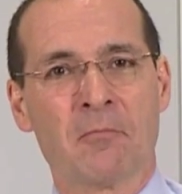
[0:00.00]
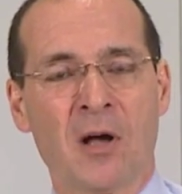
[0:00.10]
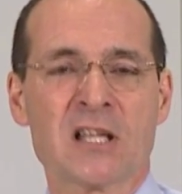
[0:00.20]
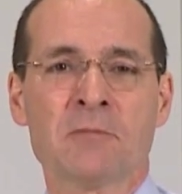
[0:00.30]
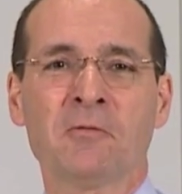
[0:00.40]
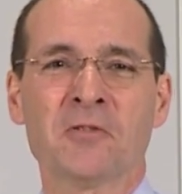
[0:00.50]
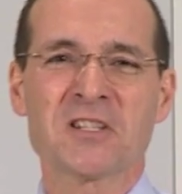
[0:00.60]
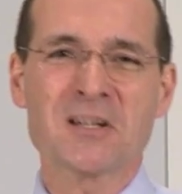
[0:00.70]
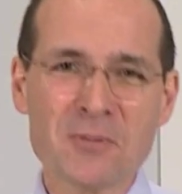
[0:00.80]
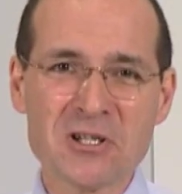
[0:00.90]
possible for us
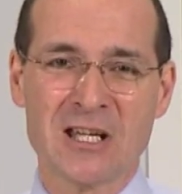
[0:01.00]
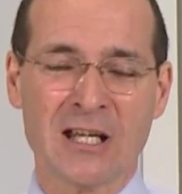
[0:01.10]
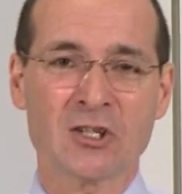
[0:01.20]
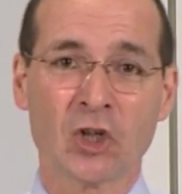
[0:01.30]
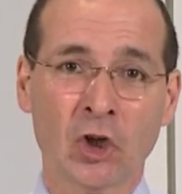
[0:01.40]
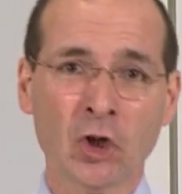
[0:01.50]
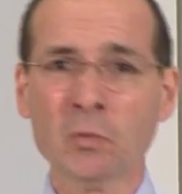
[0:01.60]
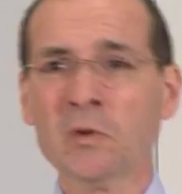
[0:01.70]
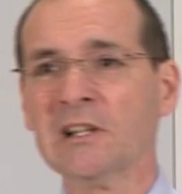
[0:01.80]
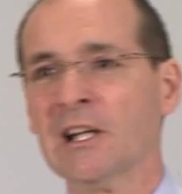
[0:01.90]
to predict who
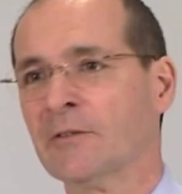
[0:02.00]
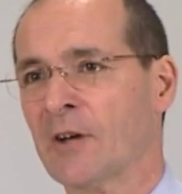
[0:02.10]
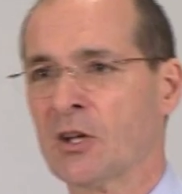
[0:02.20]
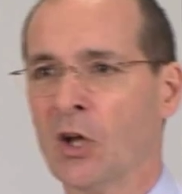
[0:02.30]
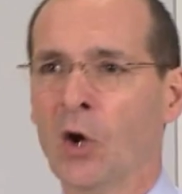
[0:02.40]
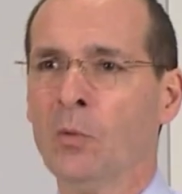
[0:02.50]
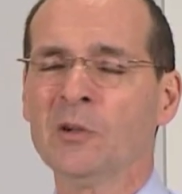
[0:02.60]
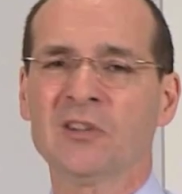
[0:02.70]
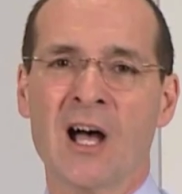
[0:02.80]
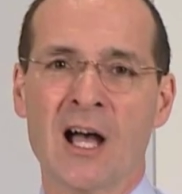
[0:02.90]
will live and who will
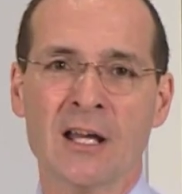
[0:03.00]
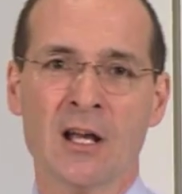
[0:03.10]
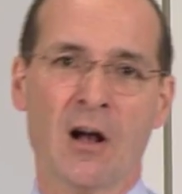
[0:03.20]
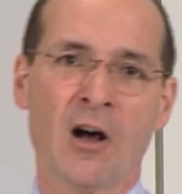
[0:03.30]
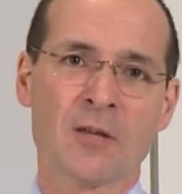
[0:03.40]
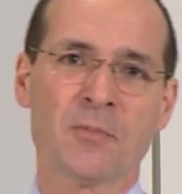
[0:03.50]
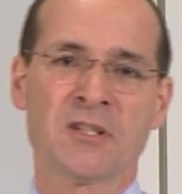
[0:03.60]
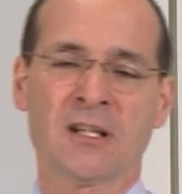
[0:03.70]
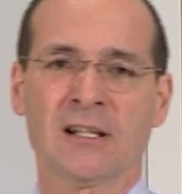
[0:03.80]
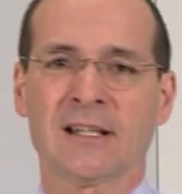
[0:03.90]
die on a
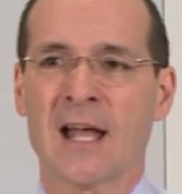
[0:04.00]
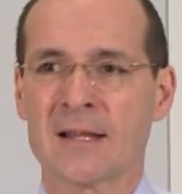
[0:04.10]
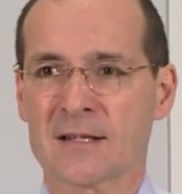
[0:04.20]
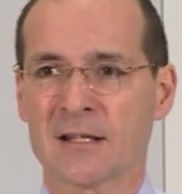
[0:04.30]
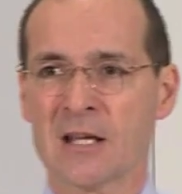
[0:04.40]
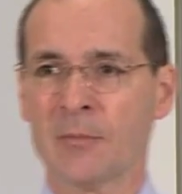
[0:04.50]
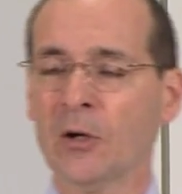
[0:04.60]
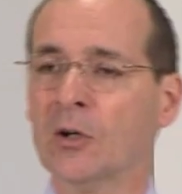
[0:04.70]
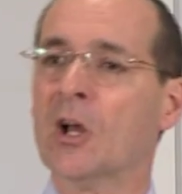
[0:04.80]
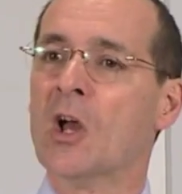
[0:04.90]
particular cancer chemo,
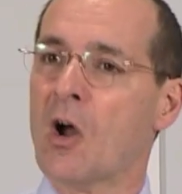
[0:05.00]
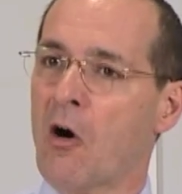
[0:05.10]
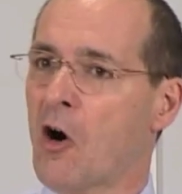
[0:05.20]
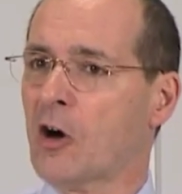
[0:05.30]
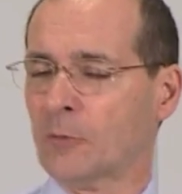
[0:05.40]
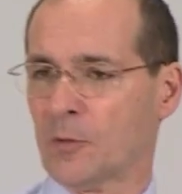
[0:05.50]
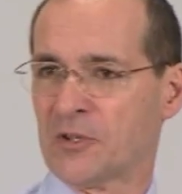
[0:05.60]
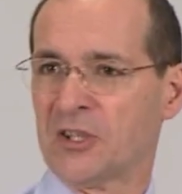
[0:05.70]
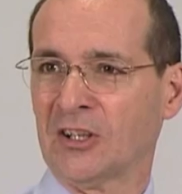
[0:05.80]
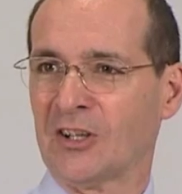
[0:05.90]
or more
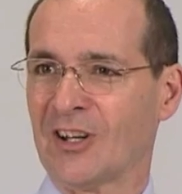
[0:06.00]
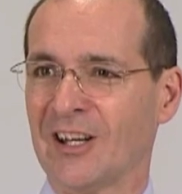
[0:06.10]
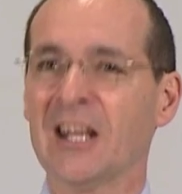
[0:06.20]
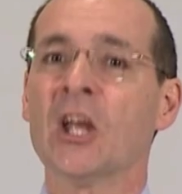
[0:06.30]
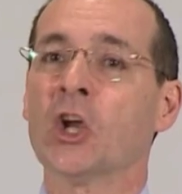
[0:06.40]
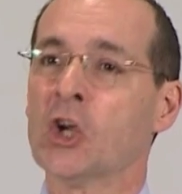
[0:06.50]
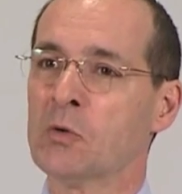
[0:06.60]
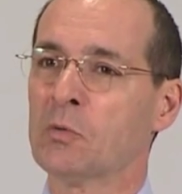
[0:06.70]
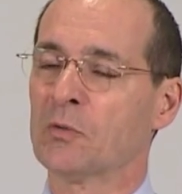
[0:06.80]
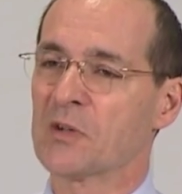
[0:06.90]
particularly, who
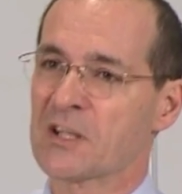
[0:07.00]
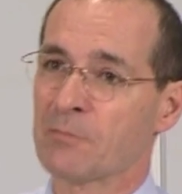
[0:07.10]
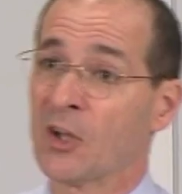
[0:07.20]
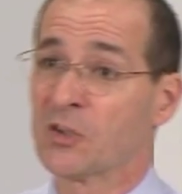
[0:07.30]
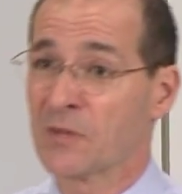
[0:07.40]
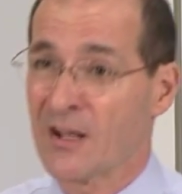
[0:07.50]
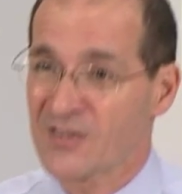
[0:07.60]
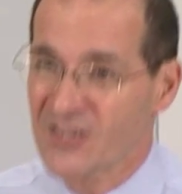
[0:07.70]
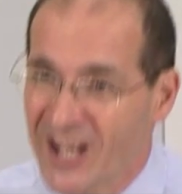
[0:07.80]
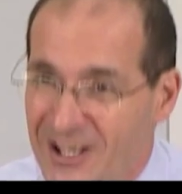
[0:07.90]
will respond without
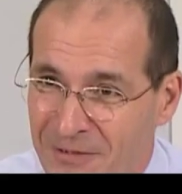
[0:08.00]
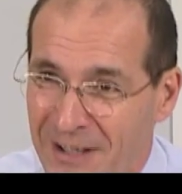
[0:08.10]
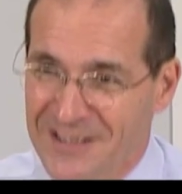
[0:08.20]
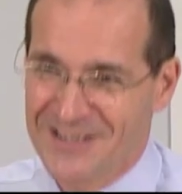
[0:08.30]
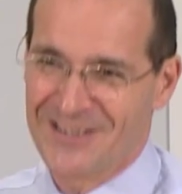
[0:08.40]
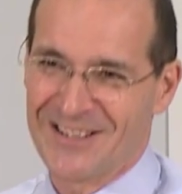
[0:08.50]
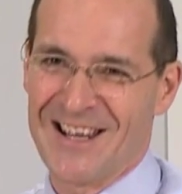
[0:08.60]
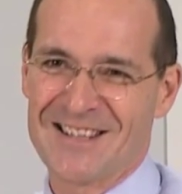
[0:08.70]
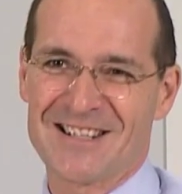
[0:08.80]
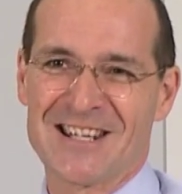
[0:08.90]
side effects to the
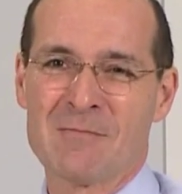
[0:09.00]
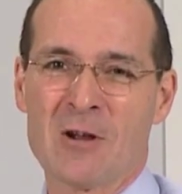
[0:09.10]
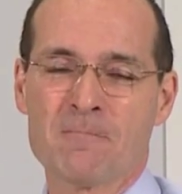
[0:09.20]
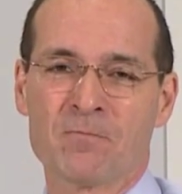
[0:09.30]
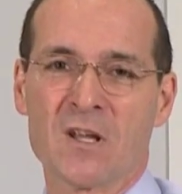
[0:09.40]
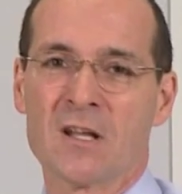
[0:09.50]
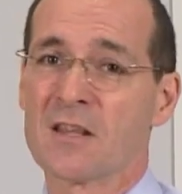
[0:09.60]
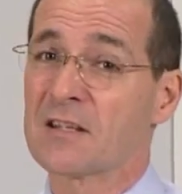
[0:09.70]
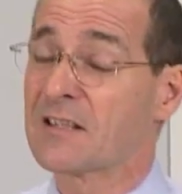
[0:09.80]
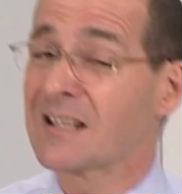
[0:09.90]
cancer chemo.
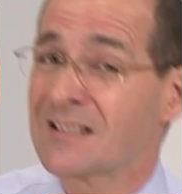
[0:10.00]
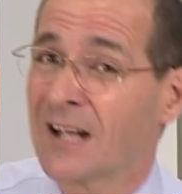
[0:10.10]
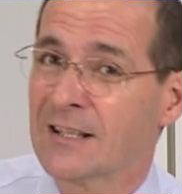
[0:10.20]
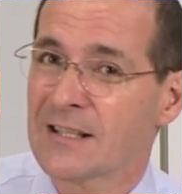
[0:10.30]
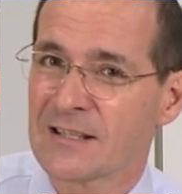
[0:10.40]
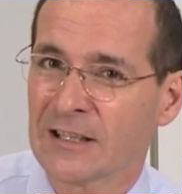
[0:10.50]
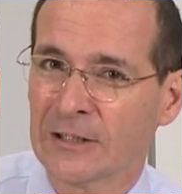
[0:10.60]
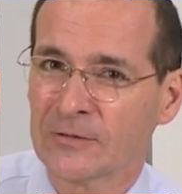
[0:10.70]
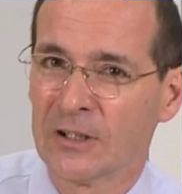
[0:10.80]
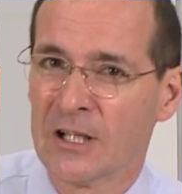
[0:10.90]
This is exciting stuff,